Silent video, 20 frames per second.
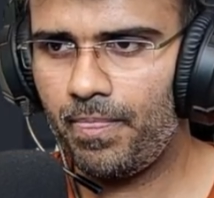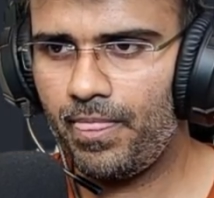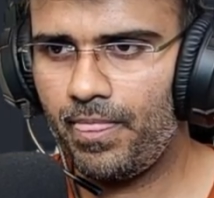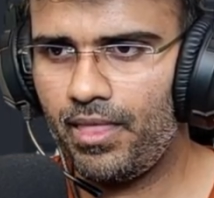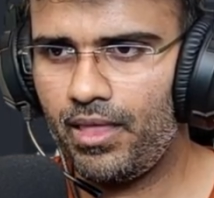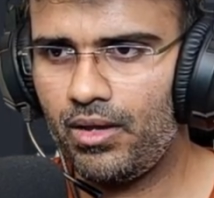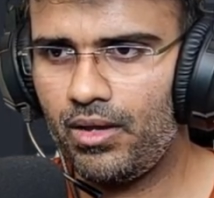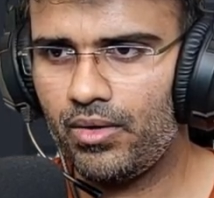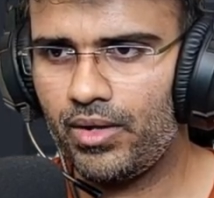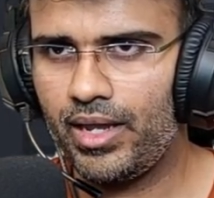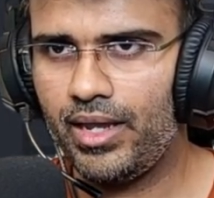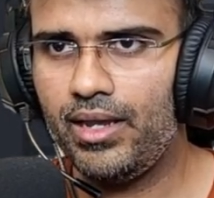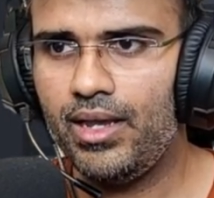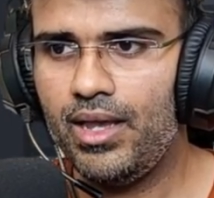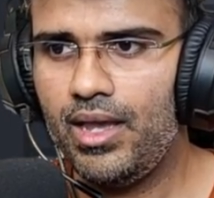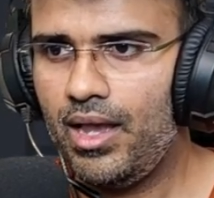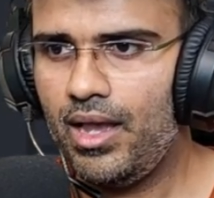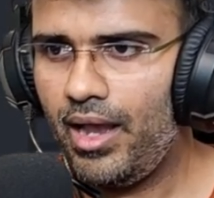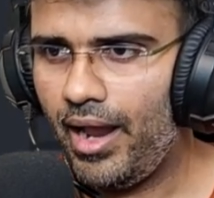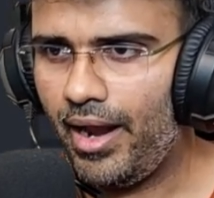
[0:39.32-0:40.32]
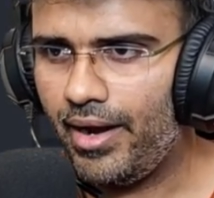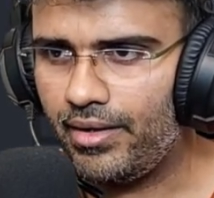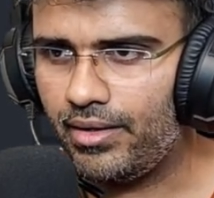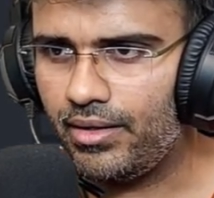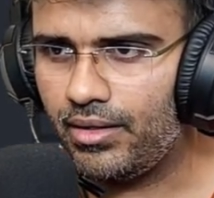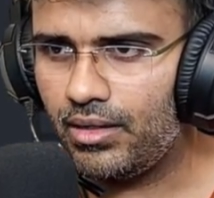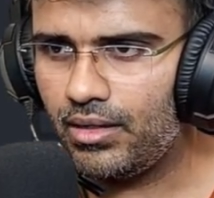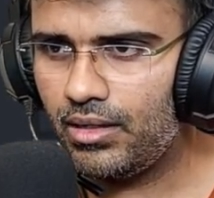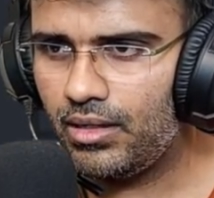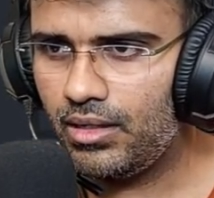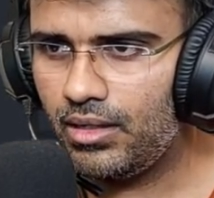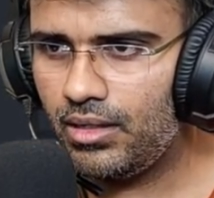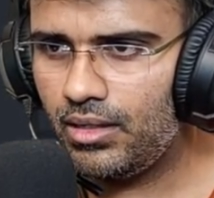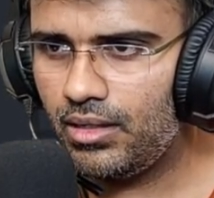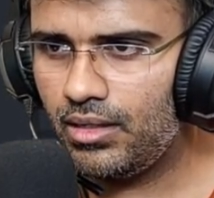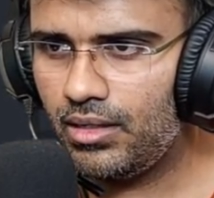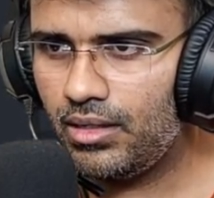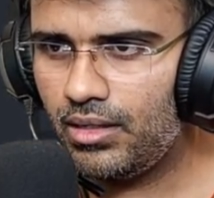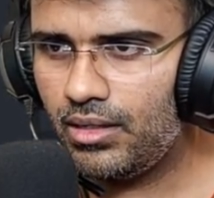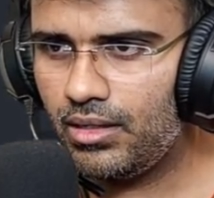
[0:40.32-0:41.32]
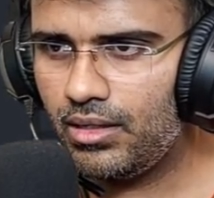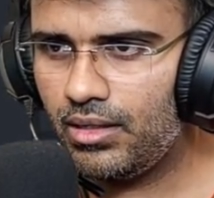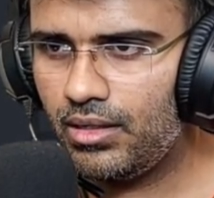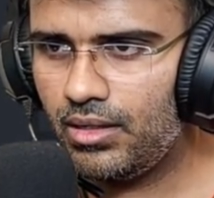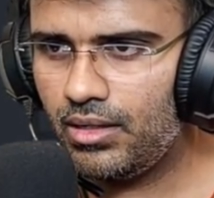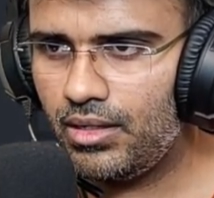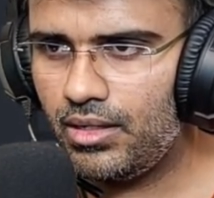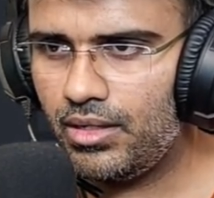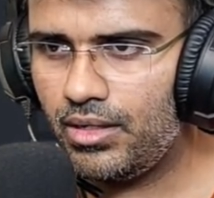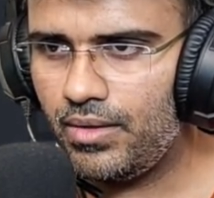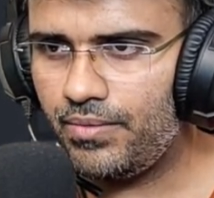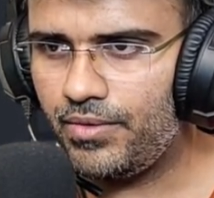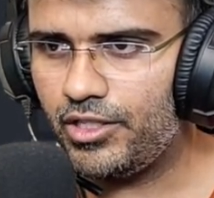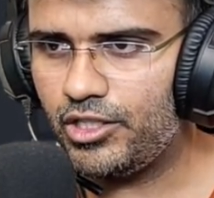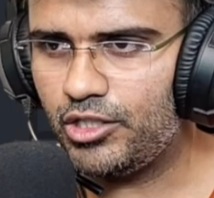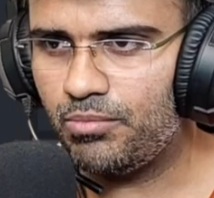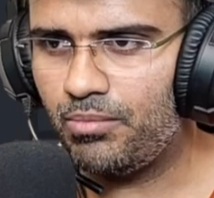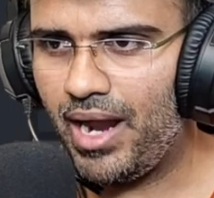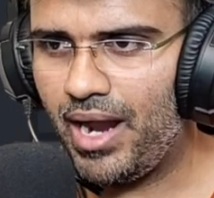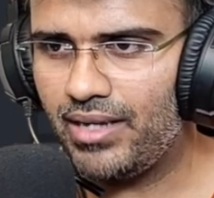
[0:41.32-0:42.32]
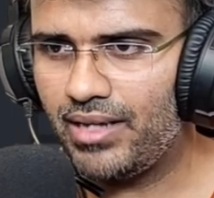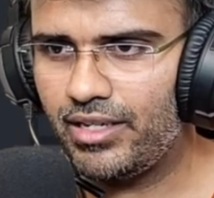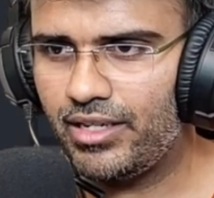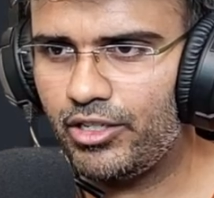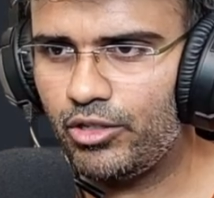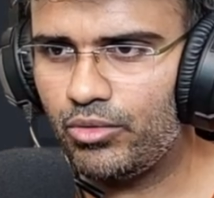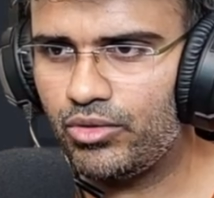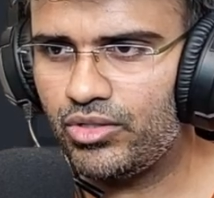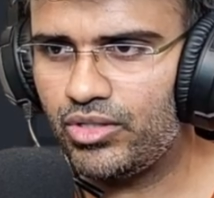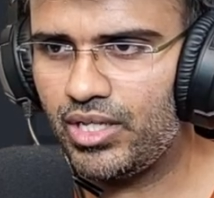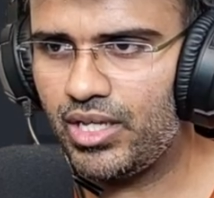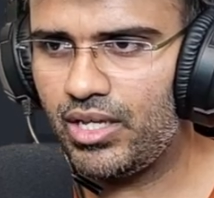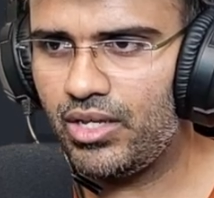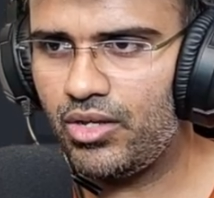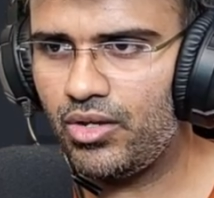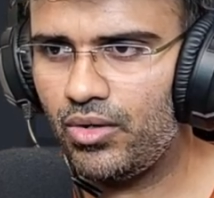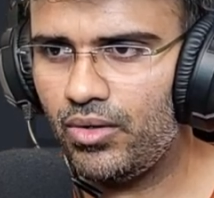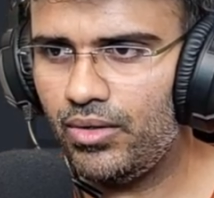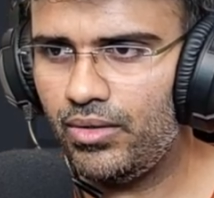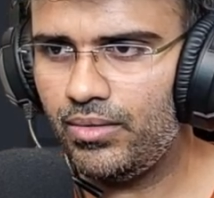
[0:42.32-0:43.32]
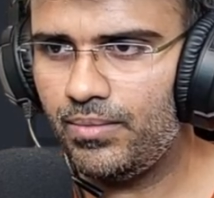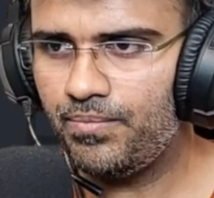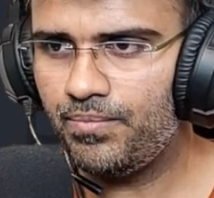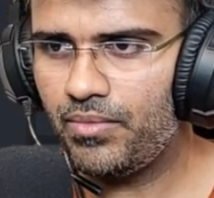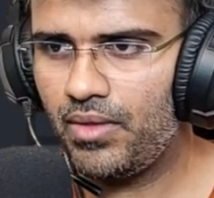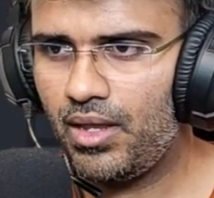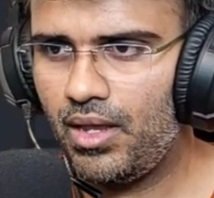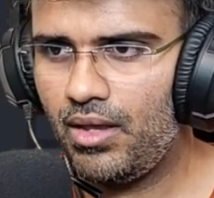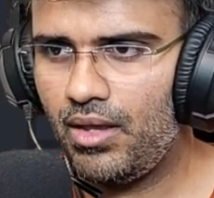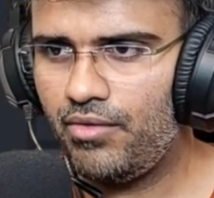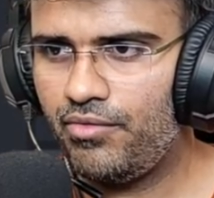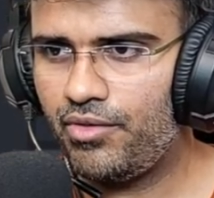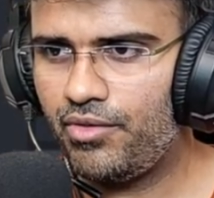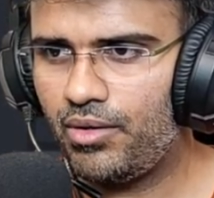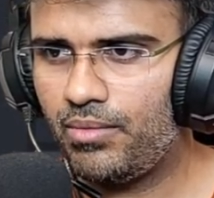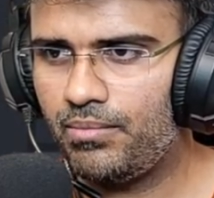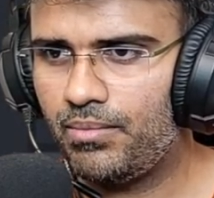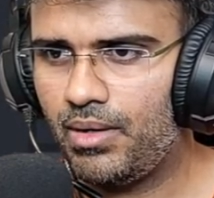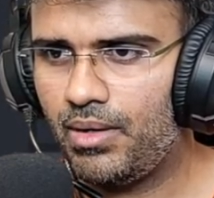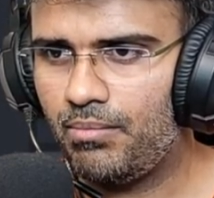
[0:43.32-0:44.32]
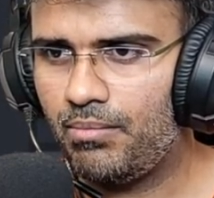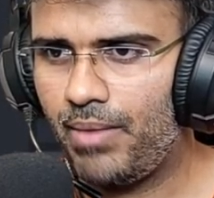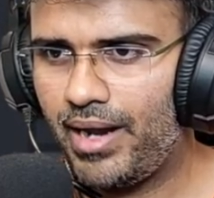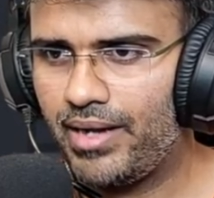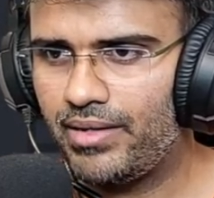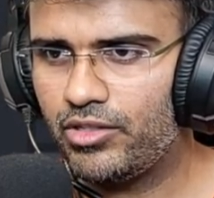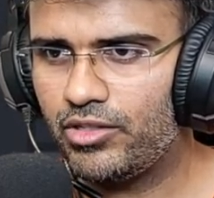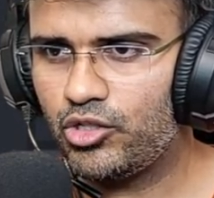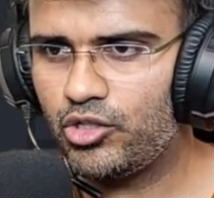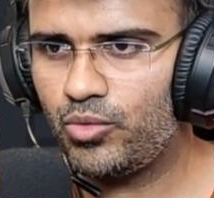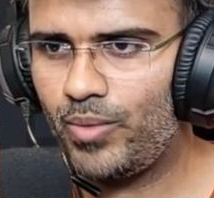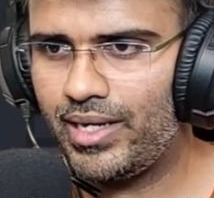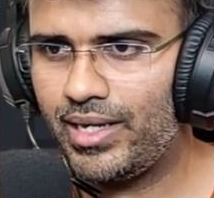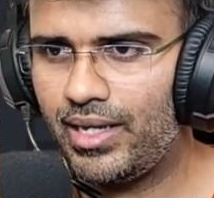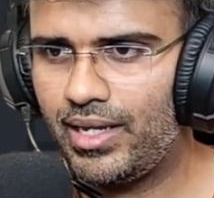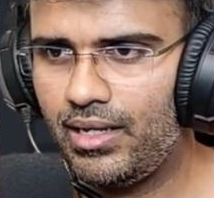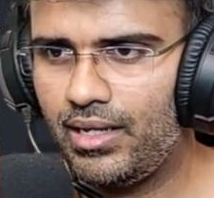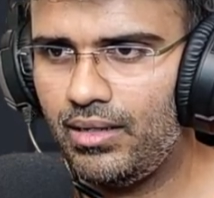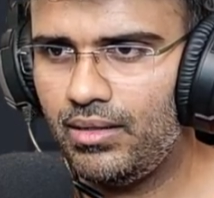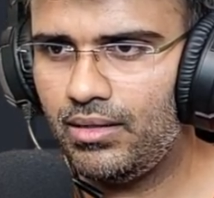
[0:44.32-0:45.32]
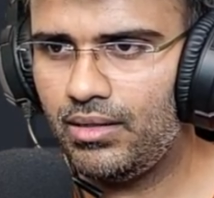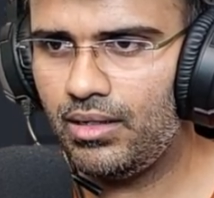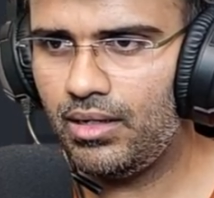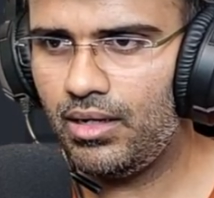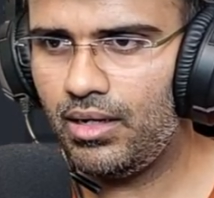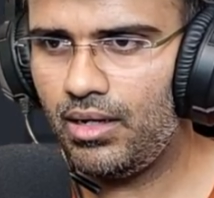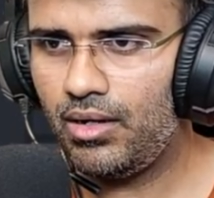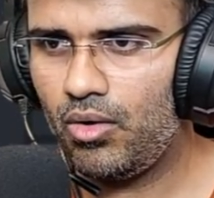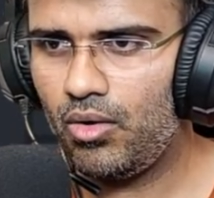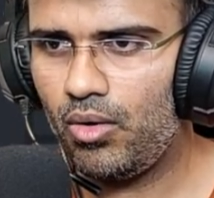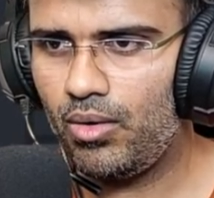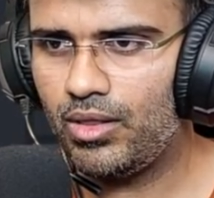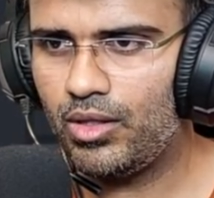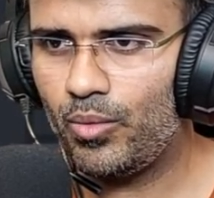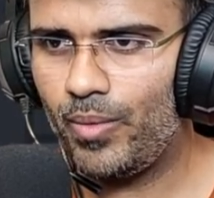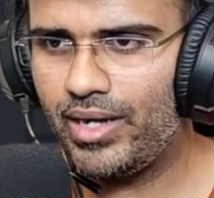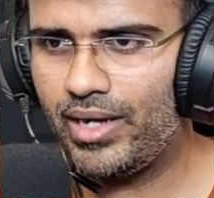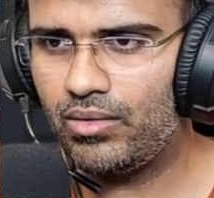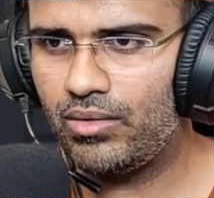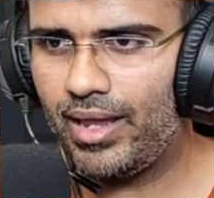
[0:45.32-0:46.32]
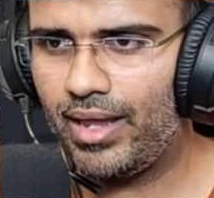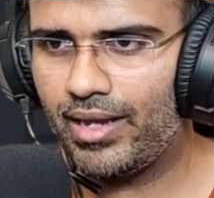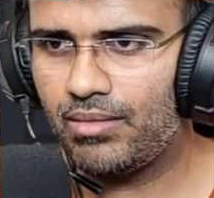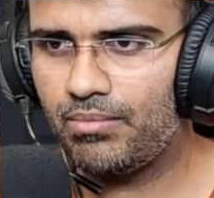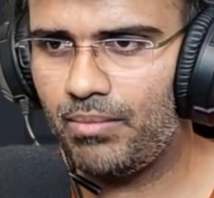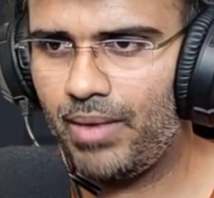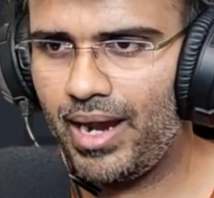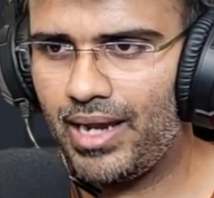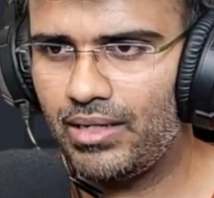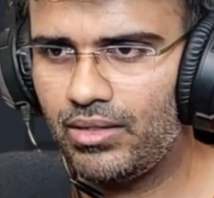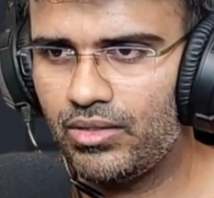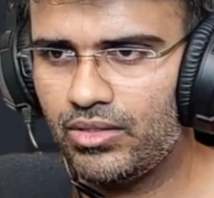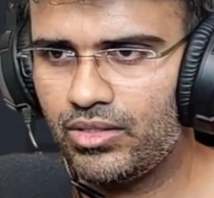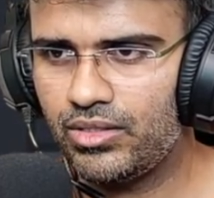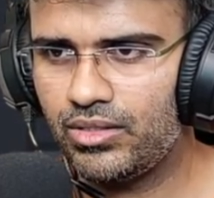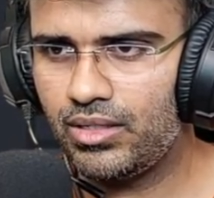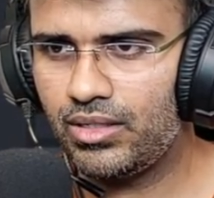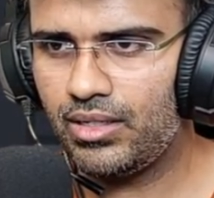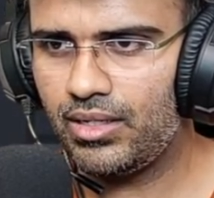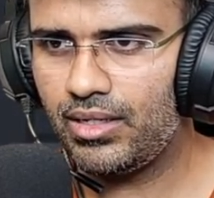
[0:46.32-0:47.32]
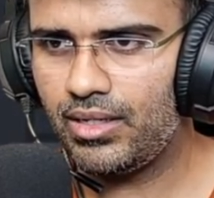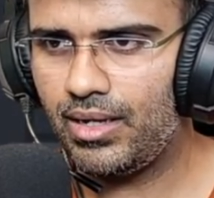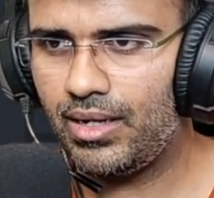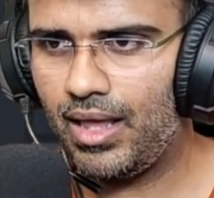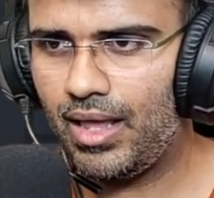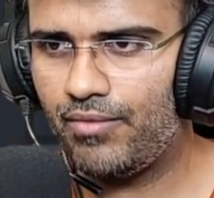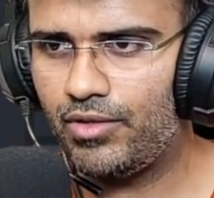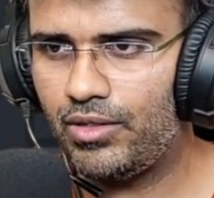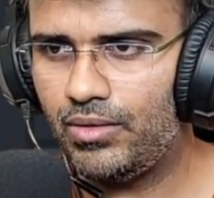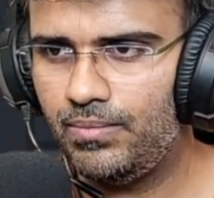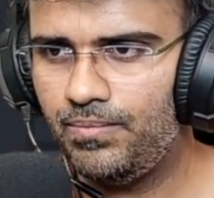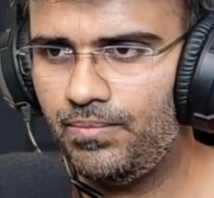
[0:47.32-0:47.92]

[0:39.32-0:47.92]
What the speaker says: Okay, and this band that you see here from -20 all the way to like -11,